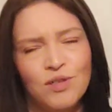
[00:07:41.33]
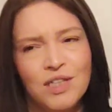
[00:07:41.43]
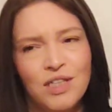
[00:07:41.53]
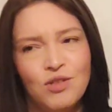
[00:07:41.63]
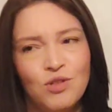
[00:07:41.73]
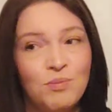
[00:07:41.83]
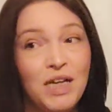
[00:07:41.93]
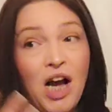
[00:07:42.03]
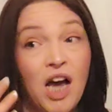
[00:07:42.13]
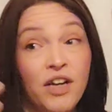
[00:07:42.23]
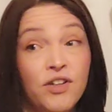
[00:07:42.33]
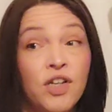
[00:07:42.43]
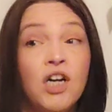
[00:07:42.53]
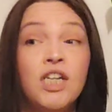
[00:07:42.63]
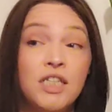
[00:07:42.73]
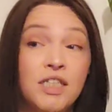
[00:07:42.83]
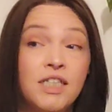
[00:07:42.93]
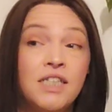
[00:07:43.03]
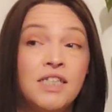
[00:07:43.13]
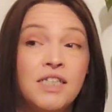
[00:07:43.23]
Like, you can be hired on
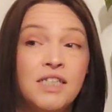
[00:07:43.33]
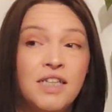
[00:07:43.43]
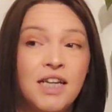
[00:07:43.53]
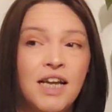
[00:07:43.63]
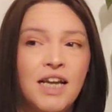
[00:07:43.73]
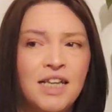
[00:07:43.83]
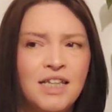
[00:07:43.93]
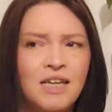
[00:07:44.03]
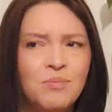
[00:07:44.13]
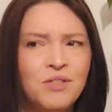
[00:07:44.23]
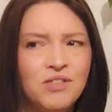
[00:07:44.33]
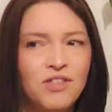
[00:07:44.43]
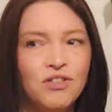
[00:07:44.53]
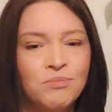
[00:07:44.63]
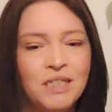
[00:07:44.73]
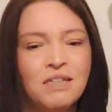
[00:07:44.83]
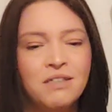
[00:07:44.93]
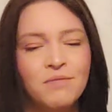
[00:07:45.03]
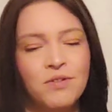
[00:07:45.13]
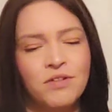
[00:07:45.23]
at that position because
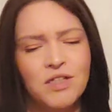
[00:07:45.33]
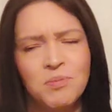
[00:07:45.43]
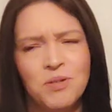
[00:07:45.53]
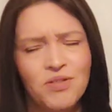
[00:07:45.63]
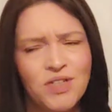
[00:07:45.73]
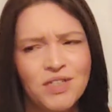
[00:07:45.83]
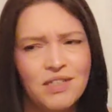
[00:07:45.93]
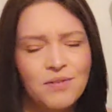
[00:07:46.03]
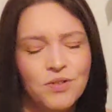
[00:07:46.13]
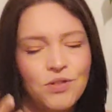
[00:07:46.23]
of your experience level.